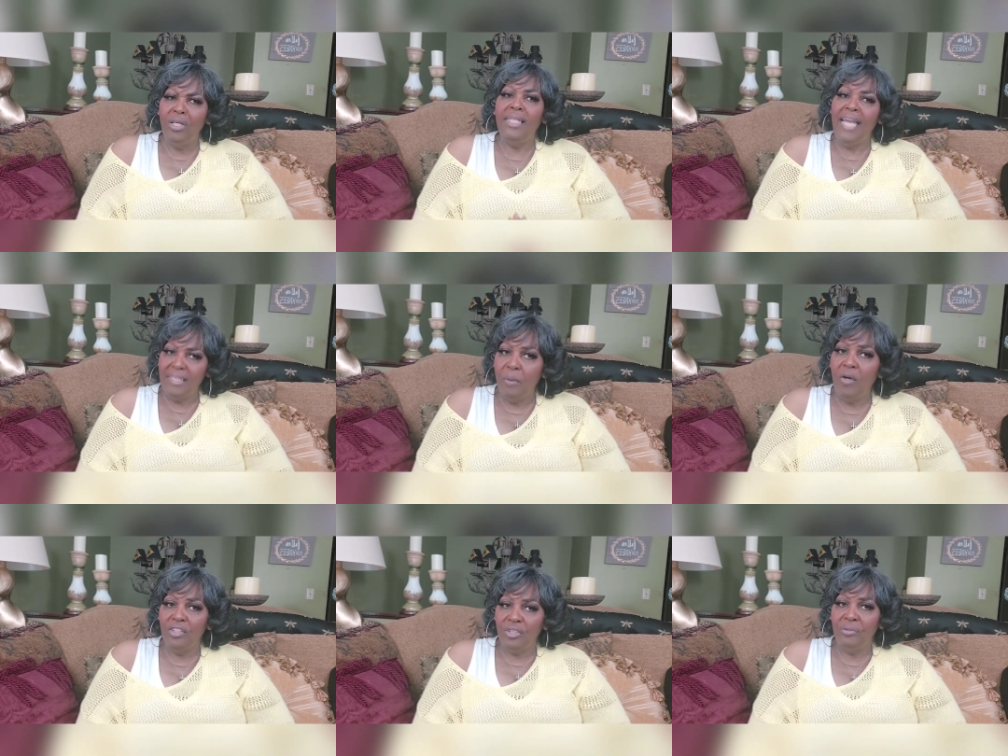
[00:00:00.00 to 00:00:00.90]
The last
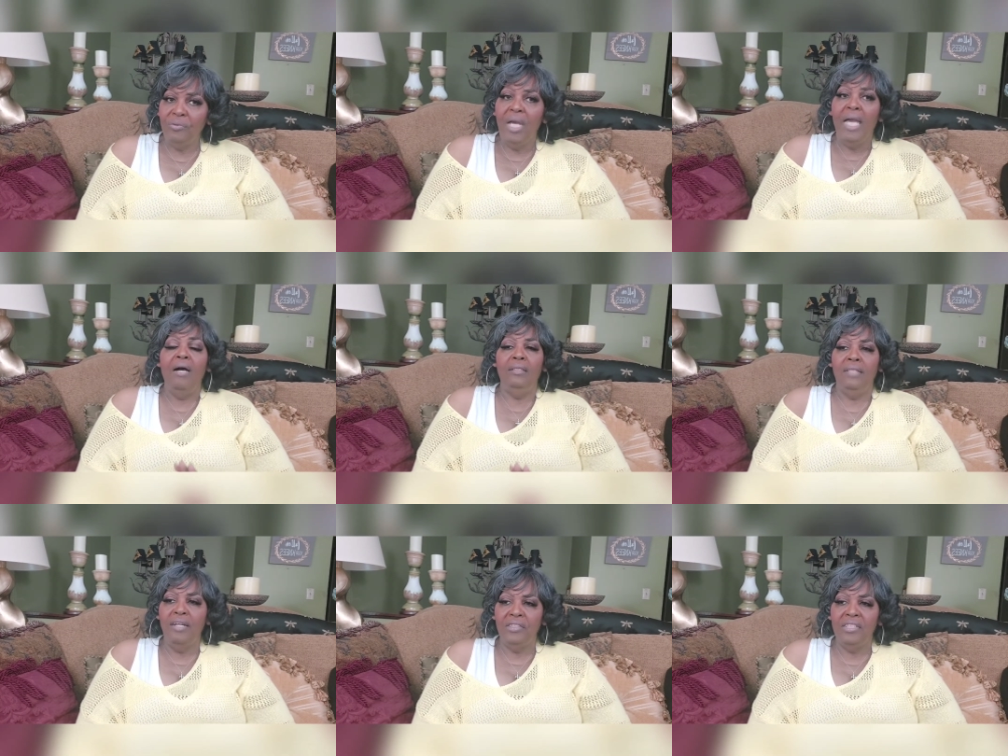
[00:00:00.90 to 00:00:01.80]
part of June, the
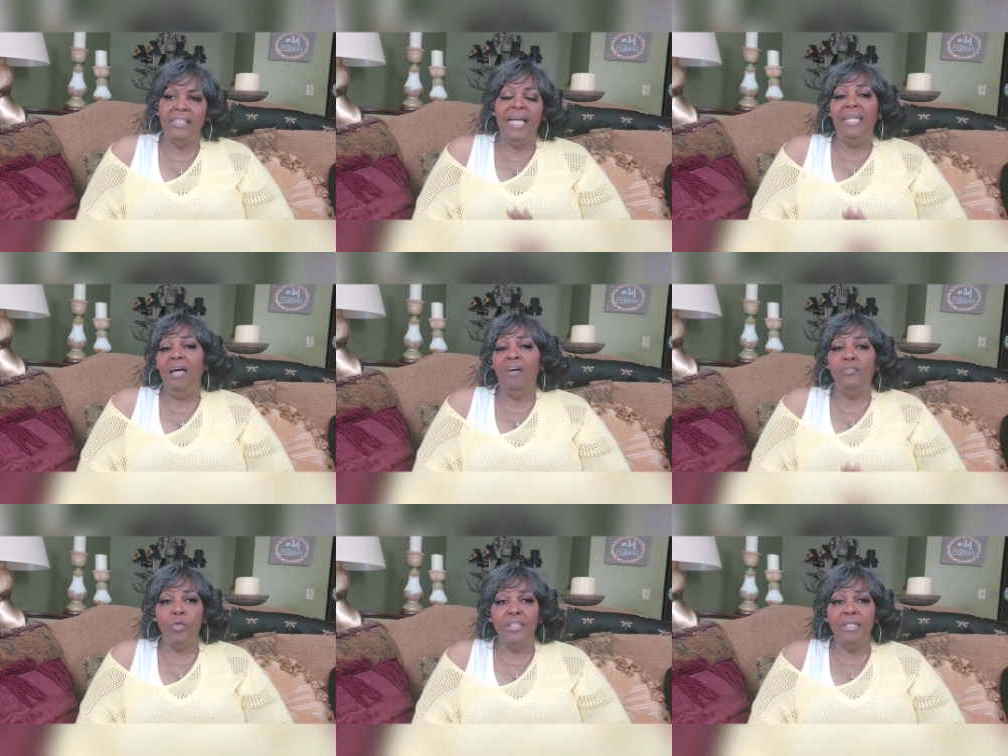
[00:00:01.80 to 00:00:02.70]
doctor said I
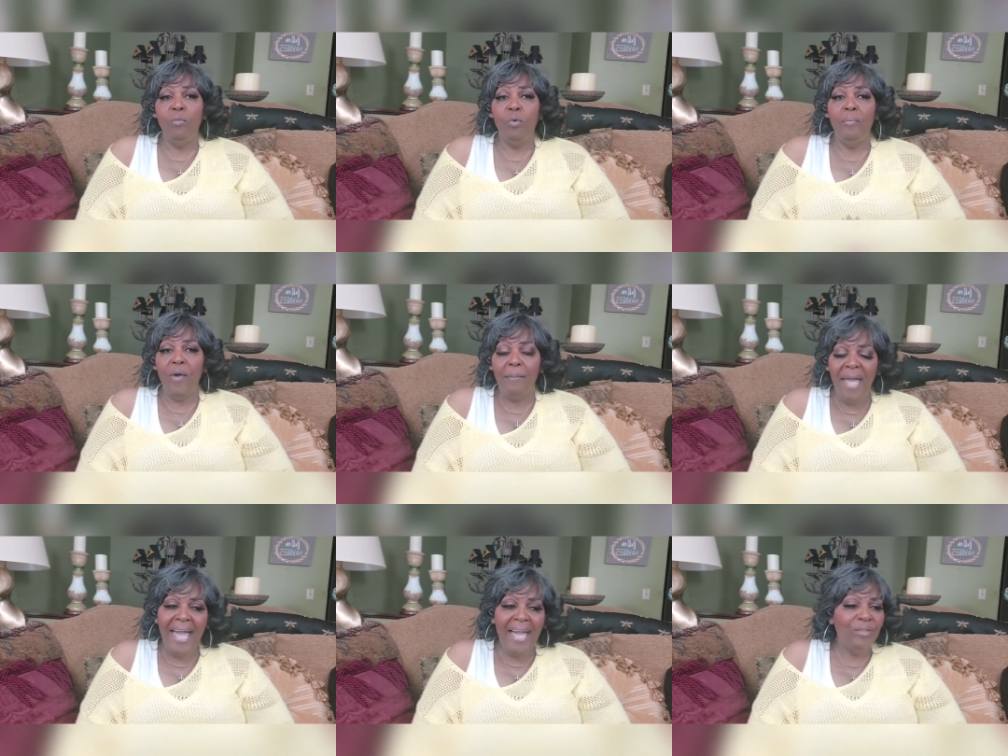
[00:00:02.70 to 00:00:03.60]
lost 14 more
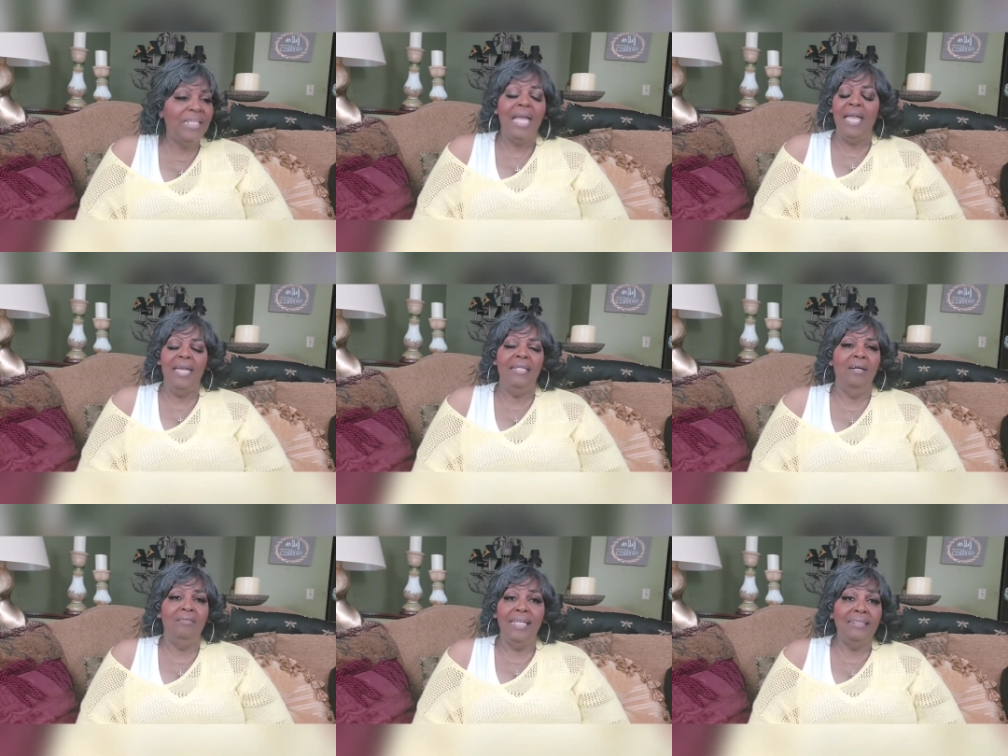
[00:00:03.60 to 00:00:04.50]
pounds, and
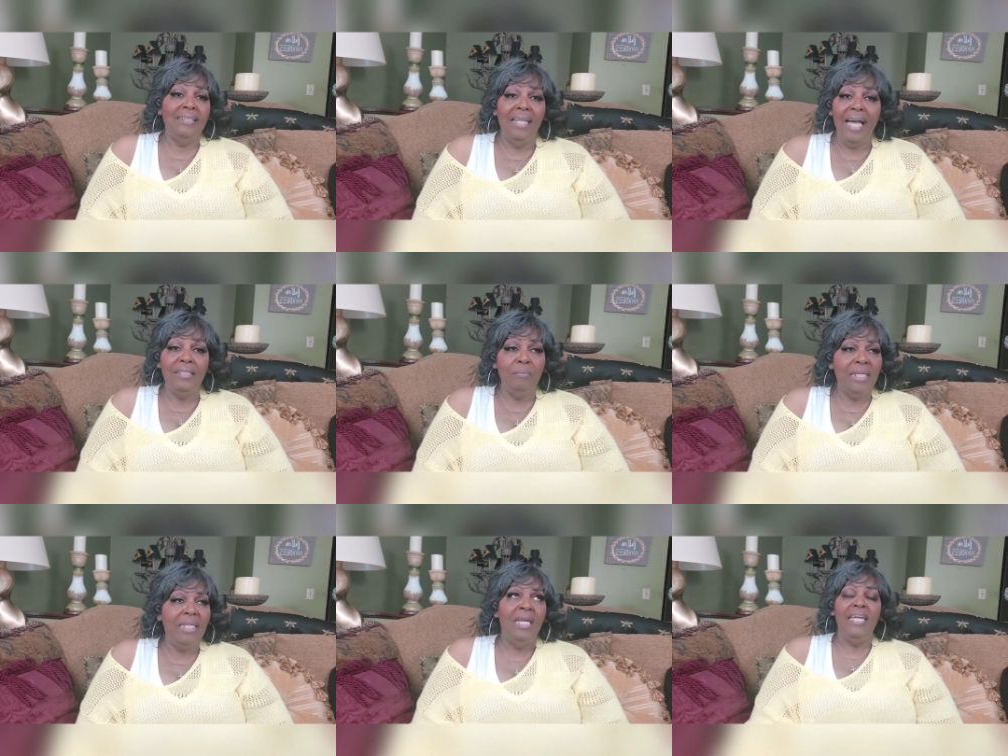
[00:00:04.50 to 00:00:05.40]
that's a lot to
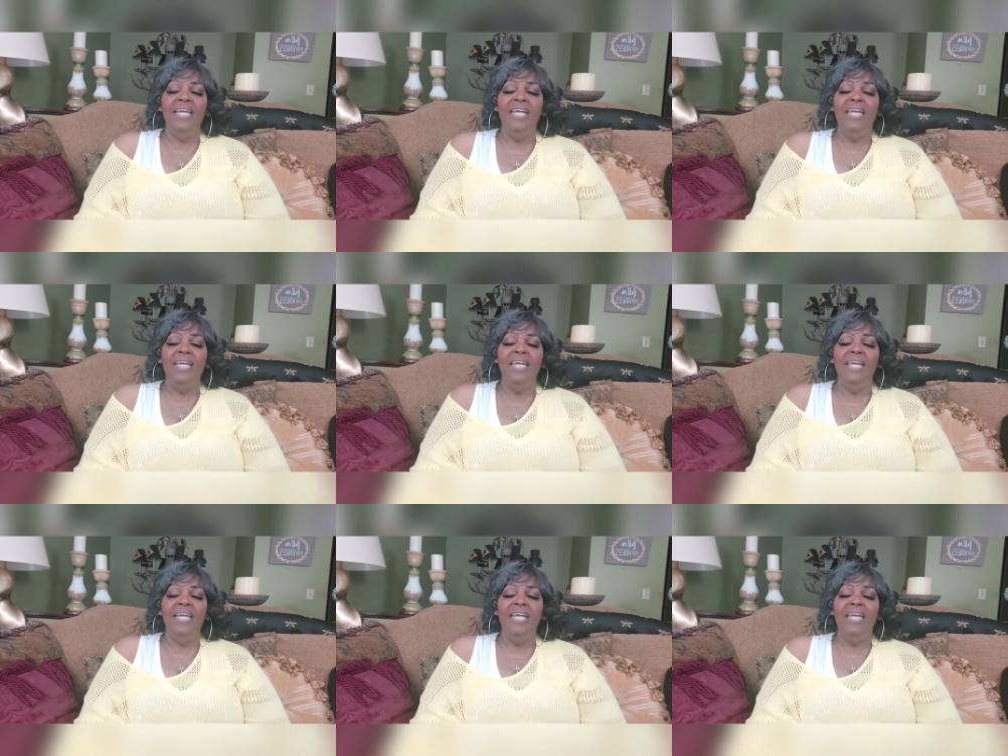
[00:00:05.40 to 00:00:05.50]
me.